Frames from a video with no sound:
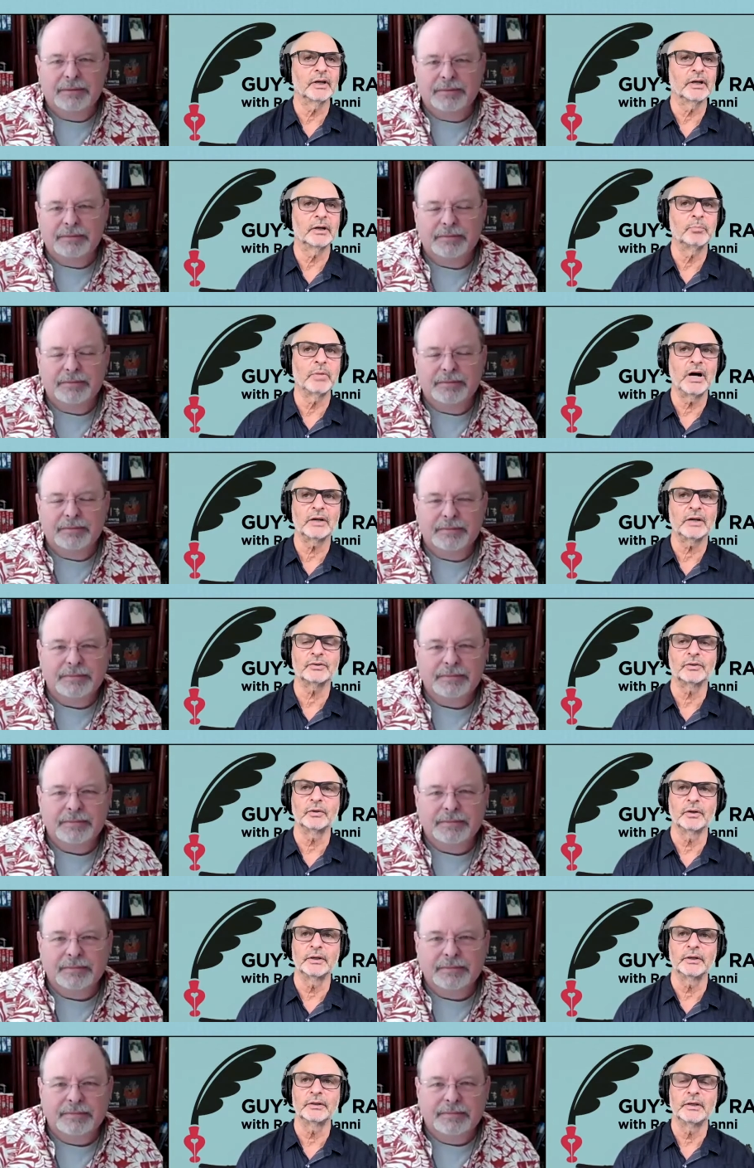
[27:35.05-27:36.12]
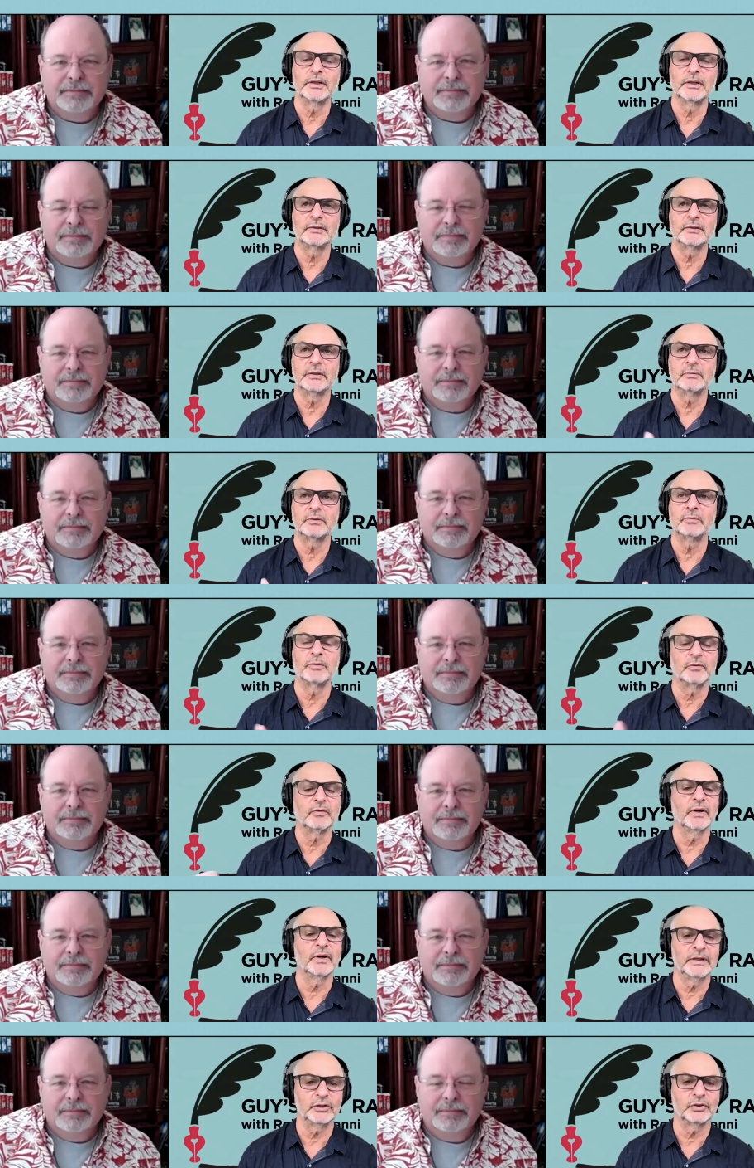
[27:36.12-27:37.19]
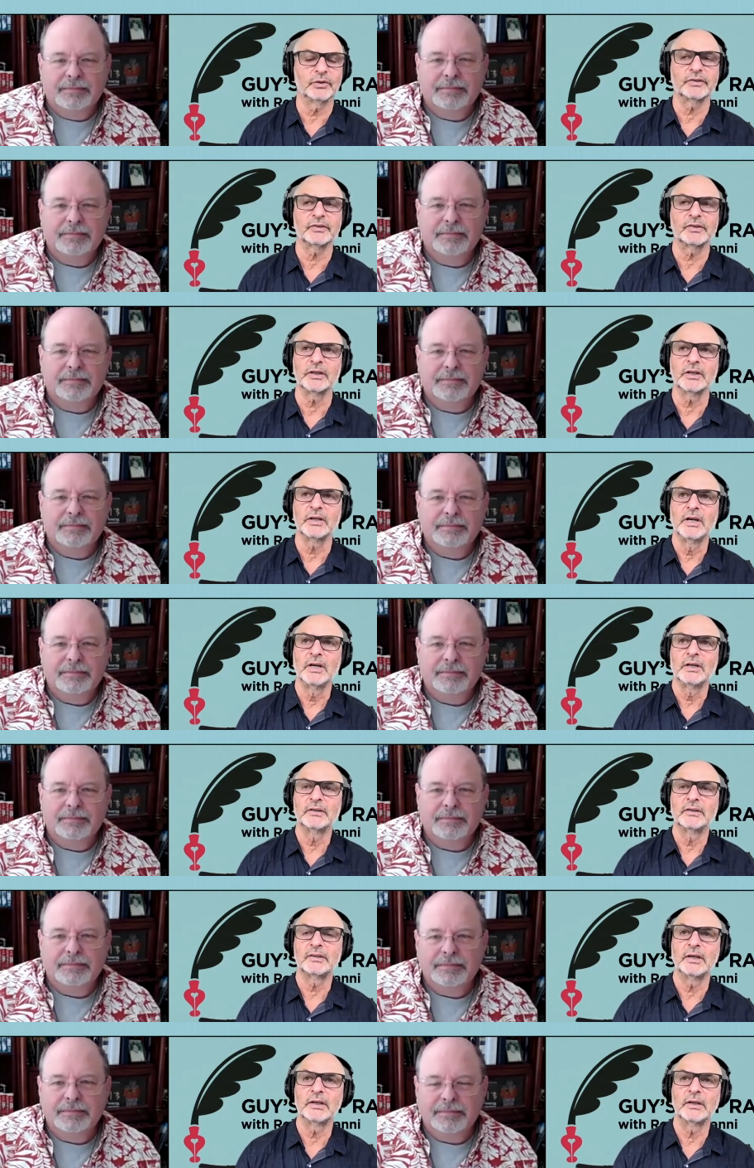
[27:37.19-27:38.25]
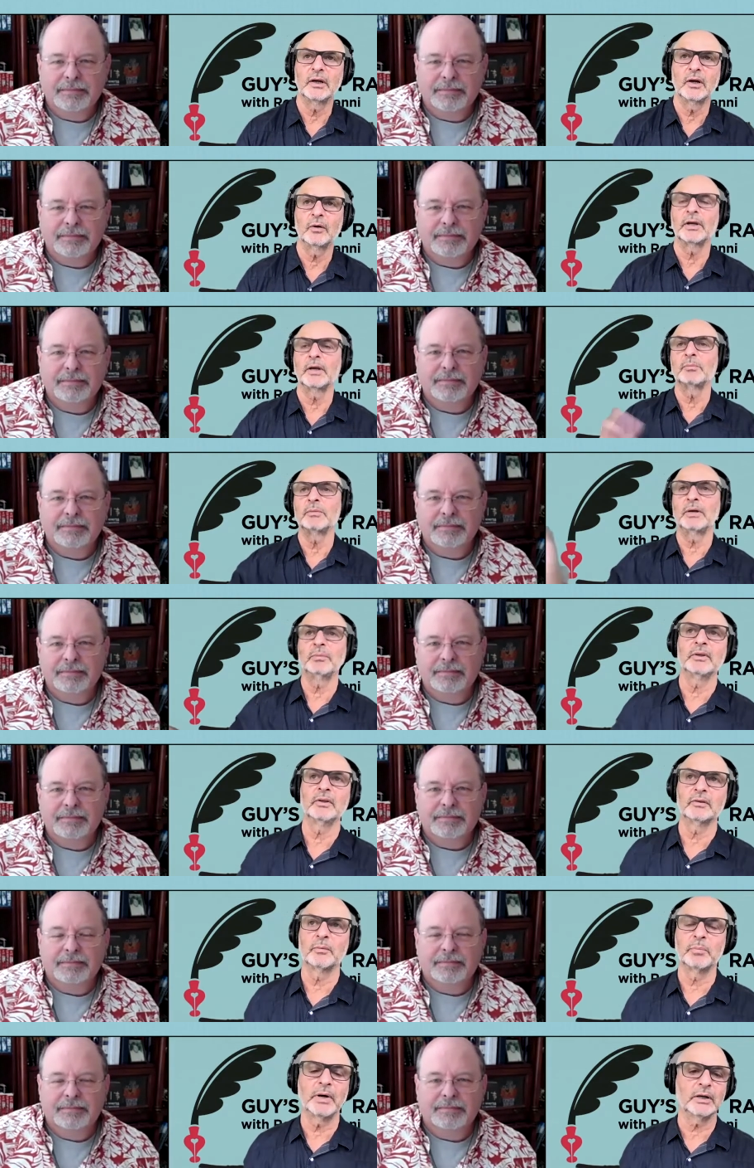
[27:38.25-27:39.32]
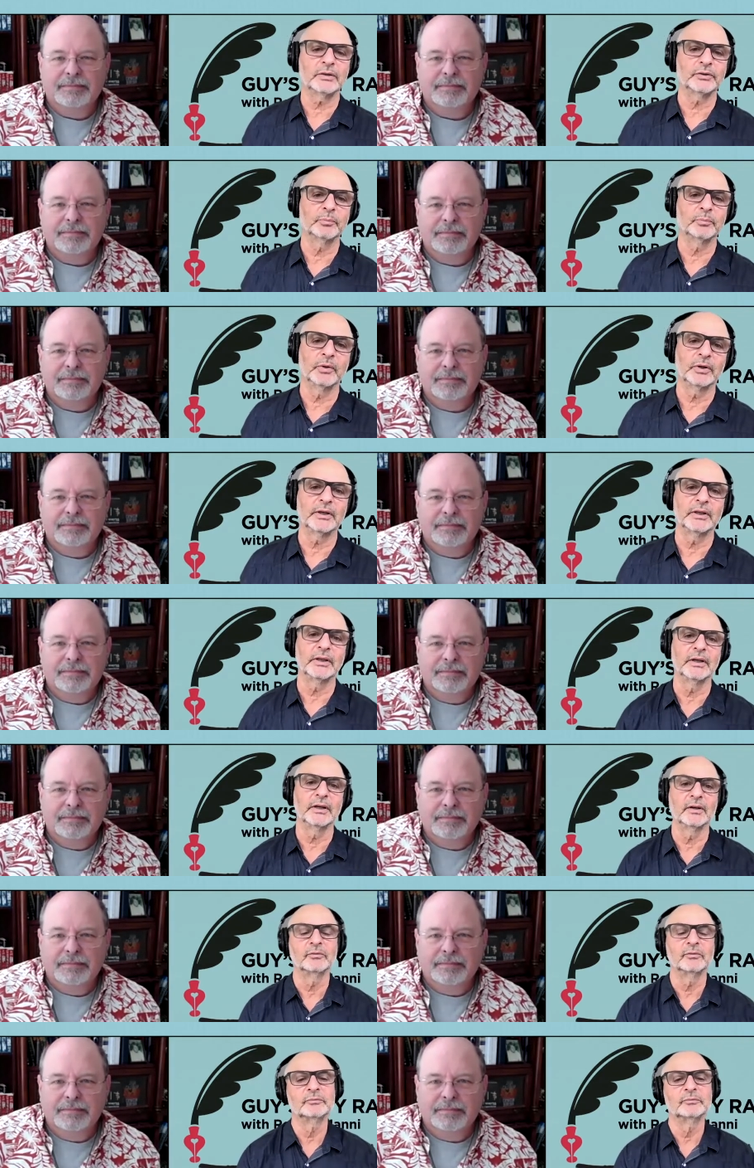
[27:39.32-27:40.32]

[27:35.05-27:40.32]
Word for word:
Speaker 1: like Boxer, and he seems to be very interesting, and say, okay, maybe there's a Boxer book in there?